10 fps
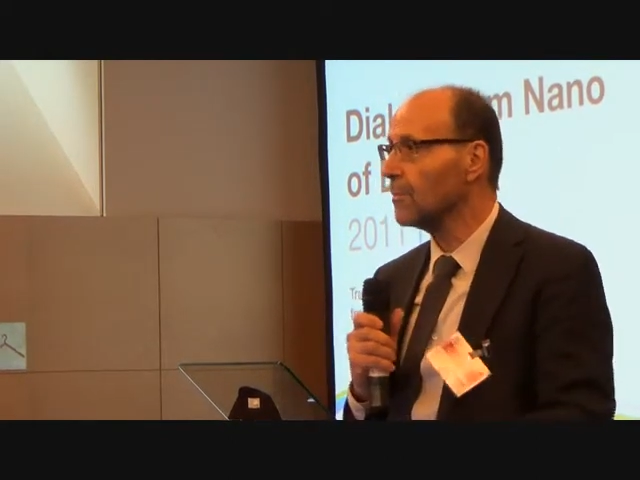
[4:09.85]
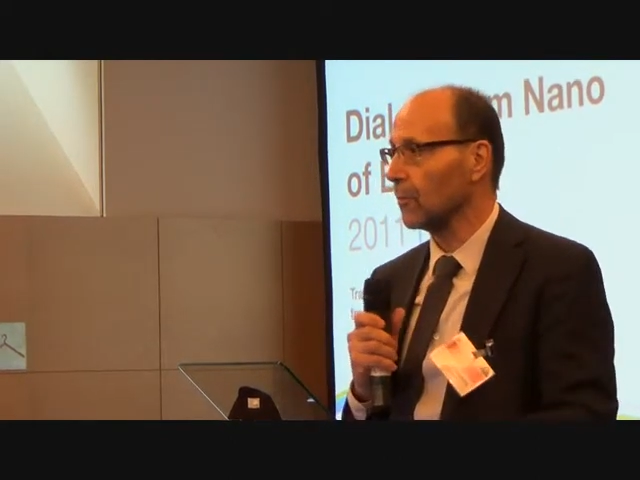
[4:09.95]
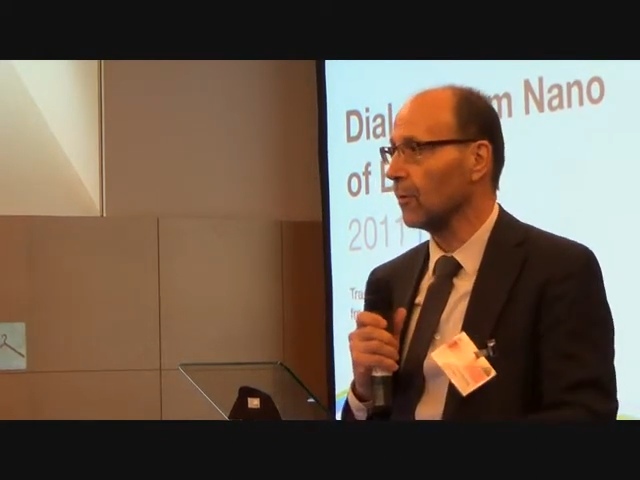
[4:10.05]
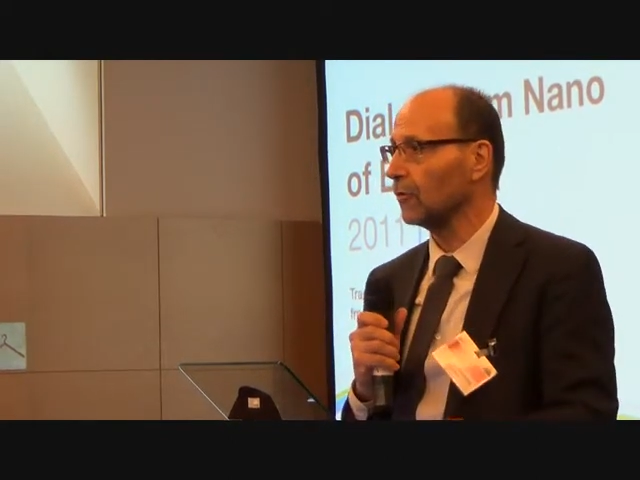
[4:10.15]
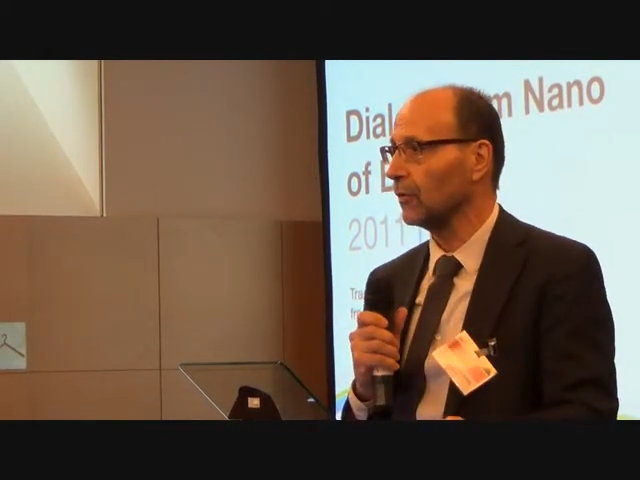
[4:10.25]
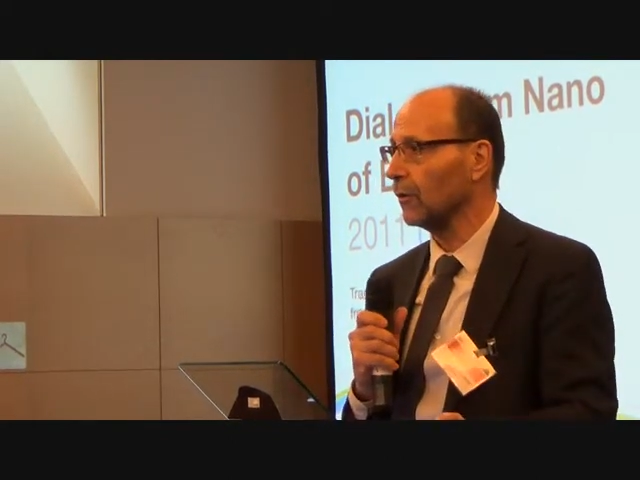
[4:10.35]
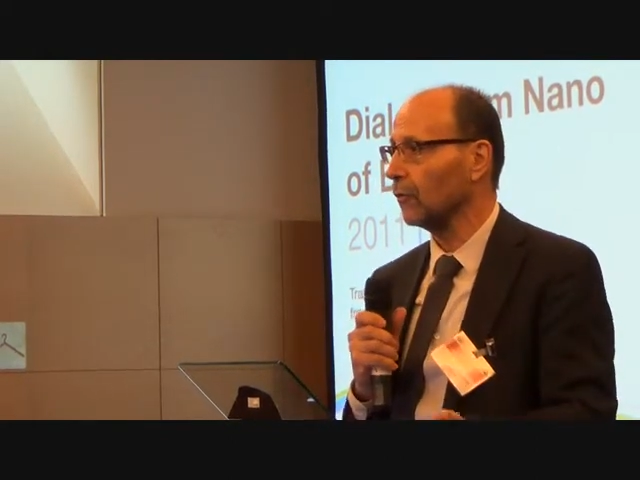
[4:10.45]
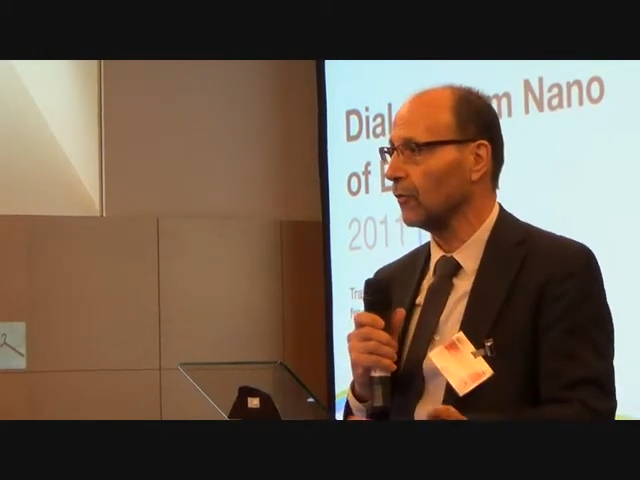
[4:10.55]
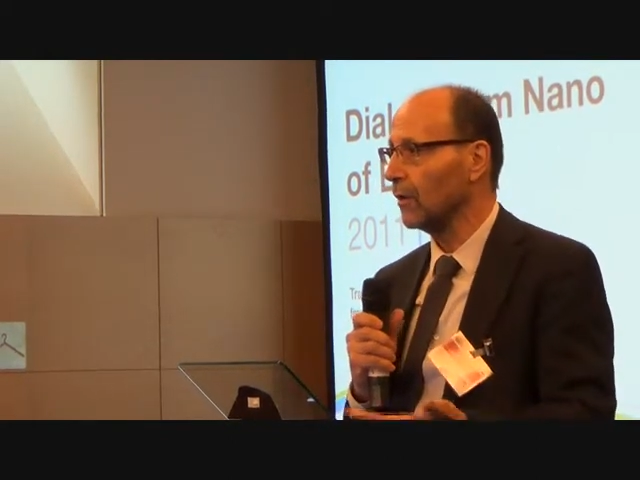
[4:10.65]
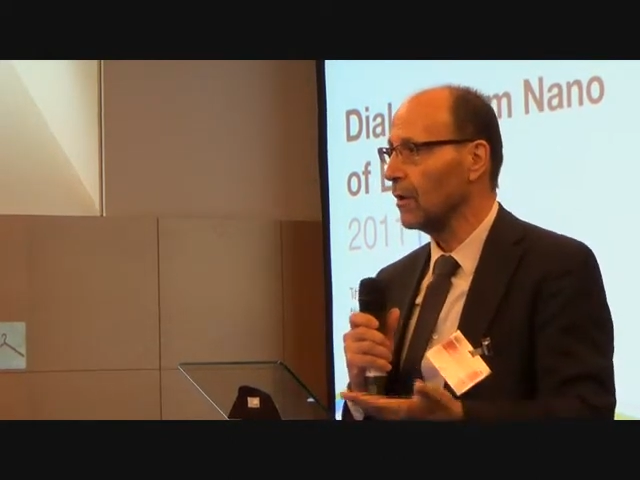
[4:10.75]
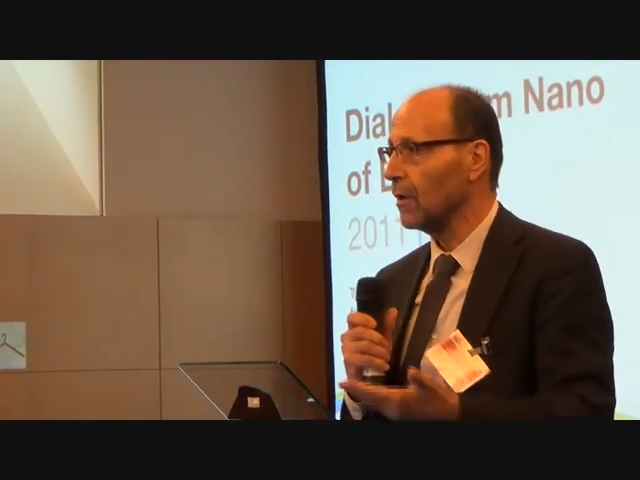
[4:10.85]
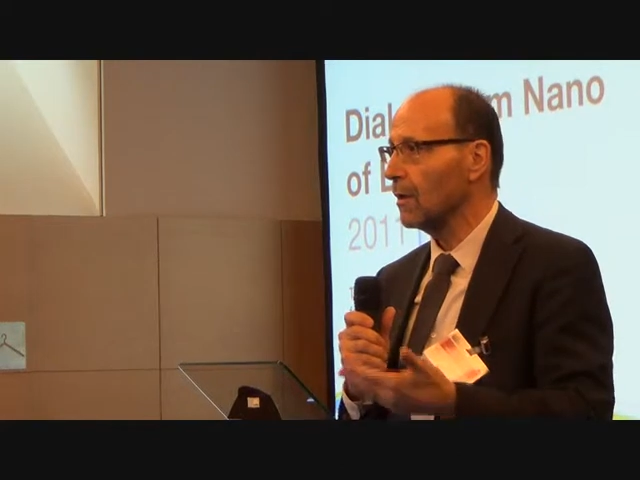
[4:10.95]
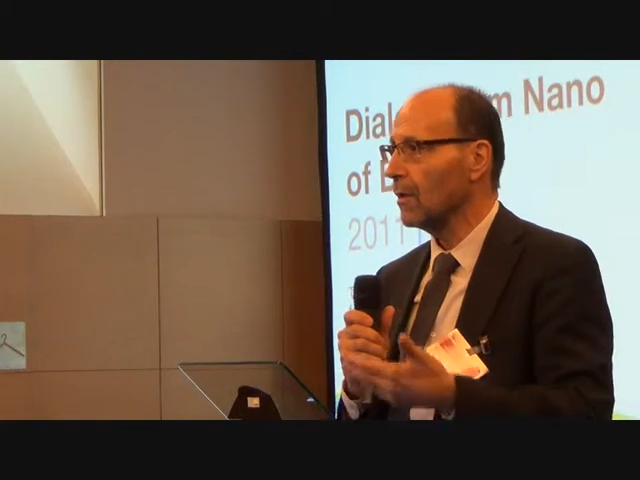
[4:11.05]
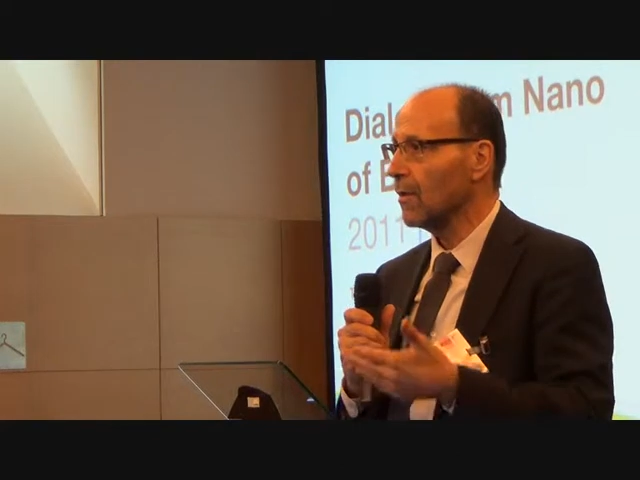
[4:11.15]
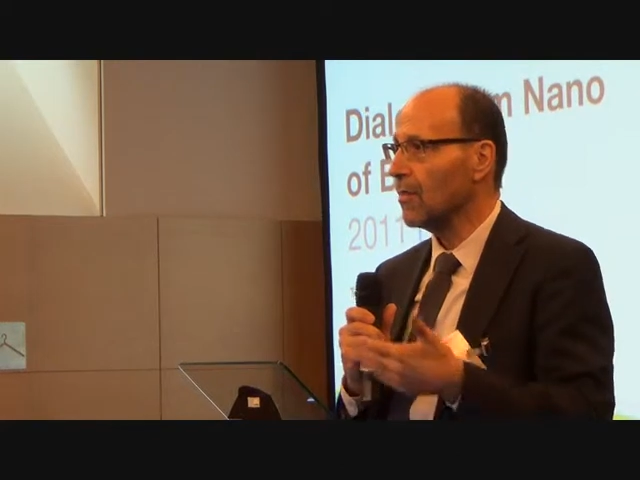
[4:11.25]
process,
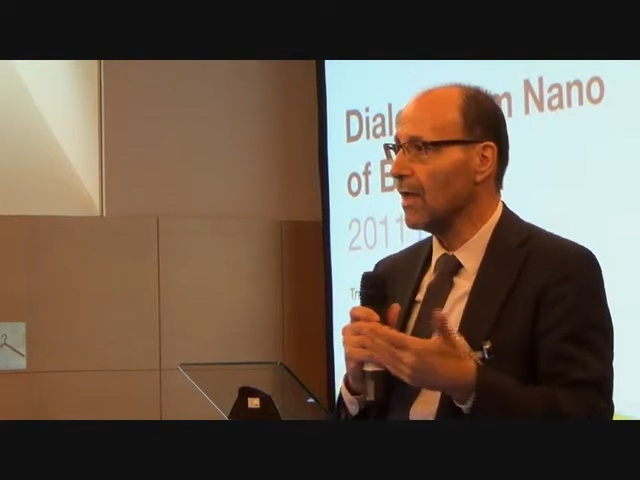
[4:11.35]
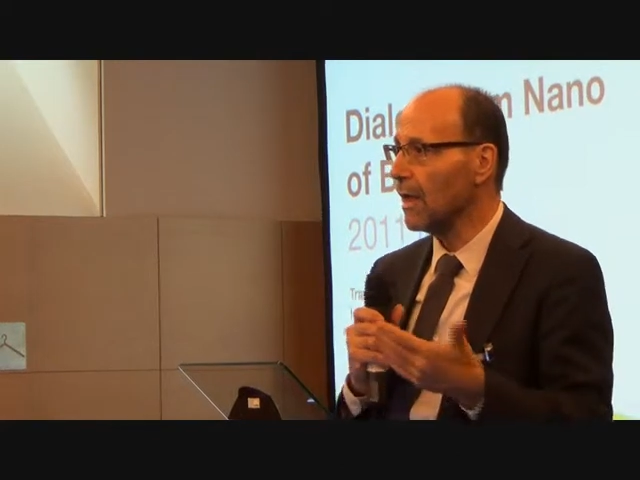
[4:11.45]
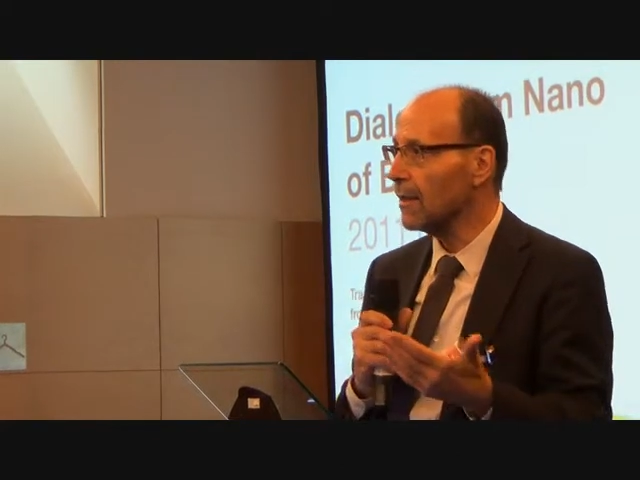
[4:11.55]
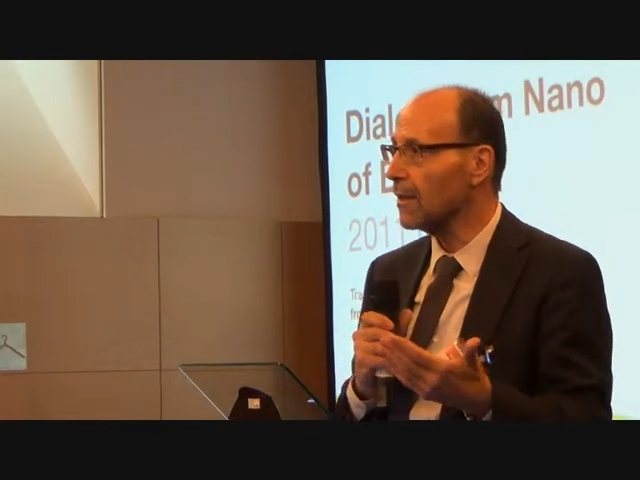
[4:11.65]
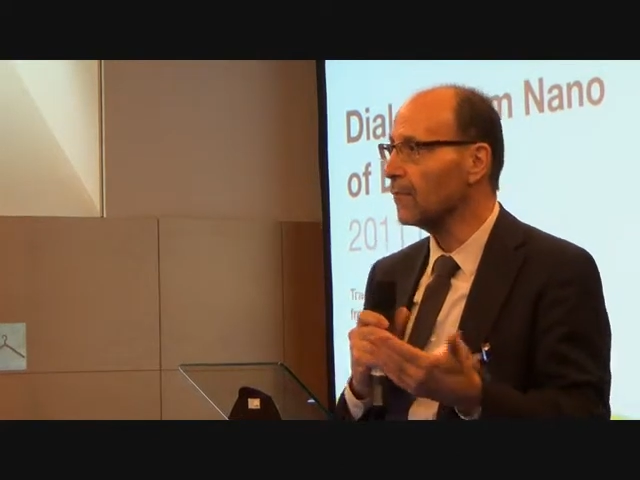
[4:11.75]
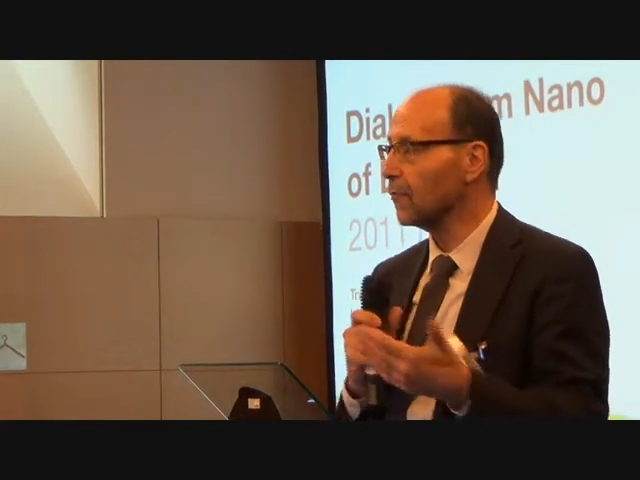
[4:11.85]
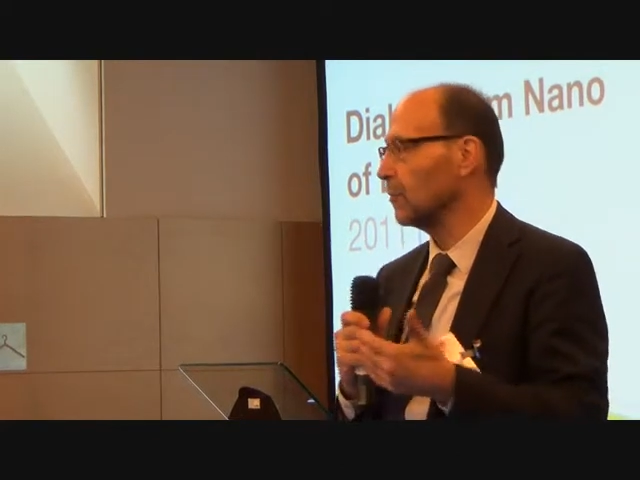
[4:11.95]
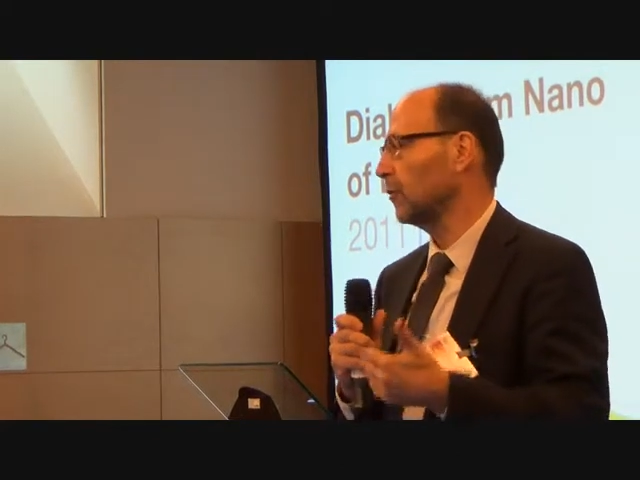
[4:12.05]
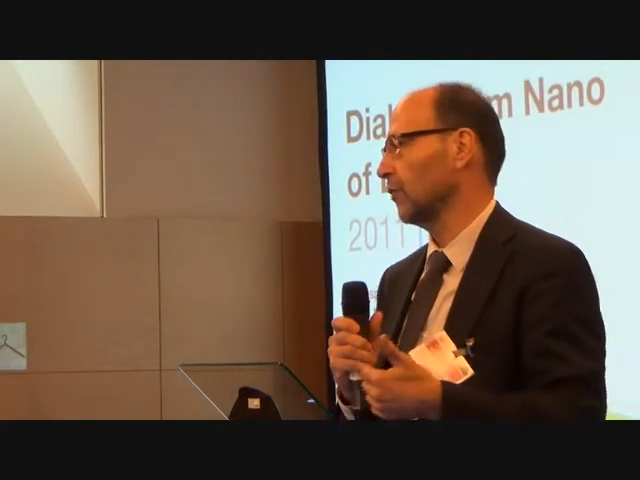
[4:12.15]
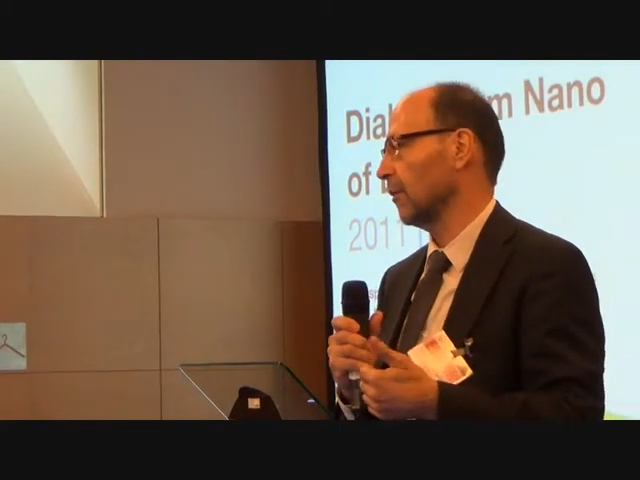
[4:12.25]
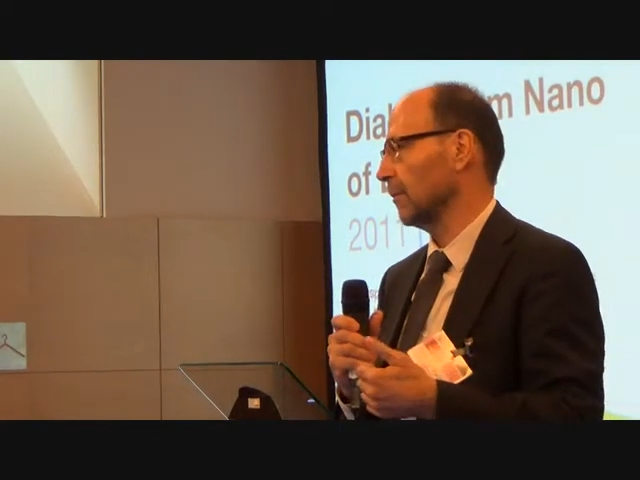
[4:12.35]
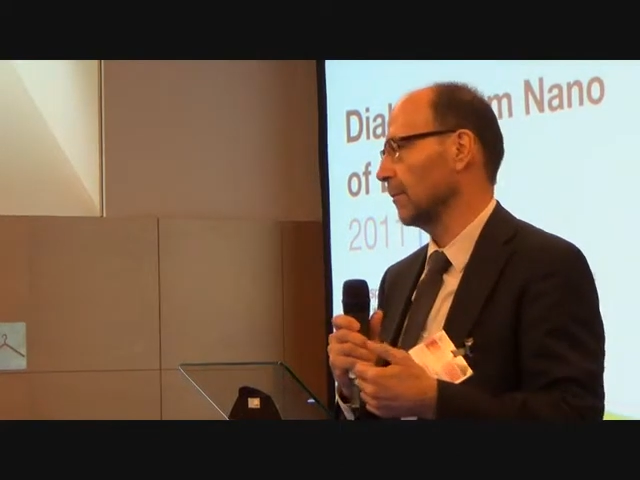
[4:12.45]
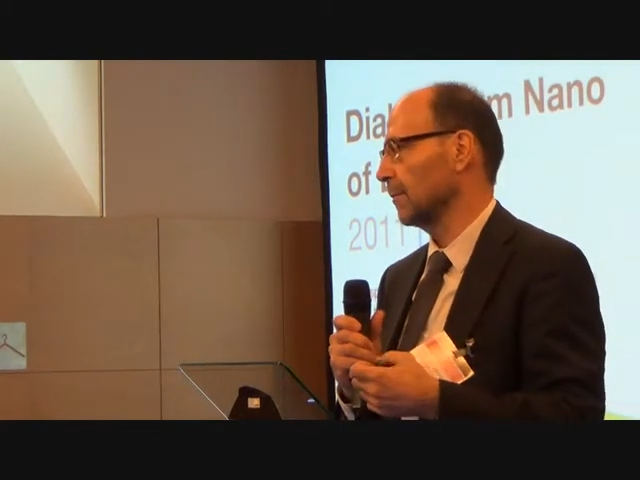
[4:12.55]
they learn from each other.